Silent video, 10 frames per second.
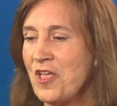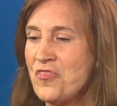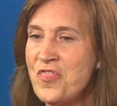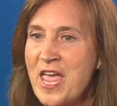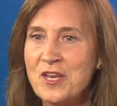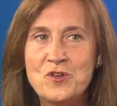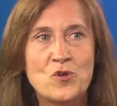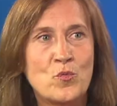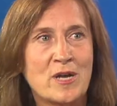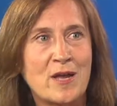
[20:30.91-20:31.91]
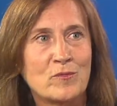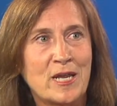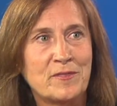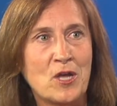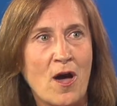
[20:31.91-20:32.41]
They knew when I
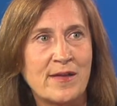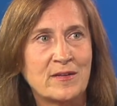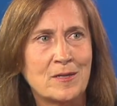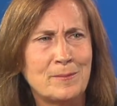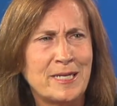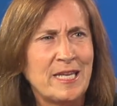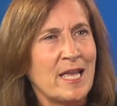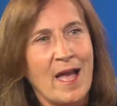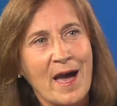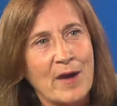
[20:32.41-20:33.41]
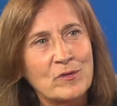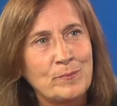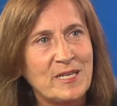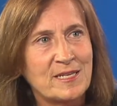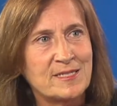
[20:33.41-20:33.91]
ran the audit committee, I
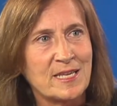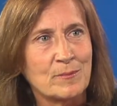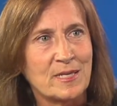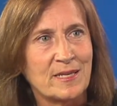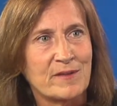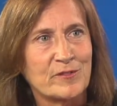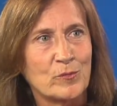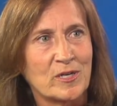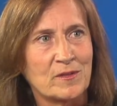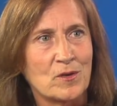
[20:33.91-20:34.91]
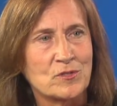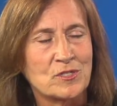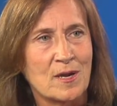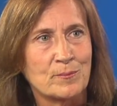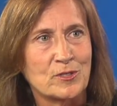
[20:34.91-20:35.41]
would be examining every one of those
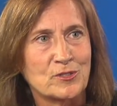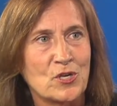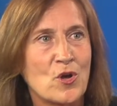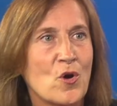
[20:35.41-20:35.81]
numbers.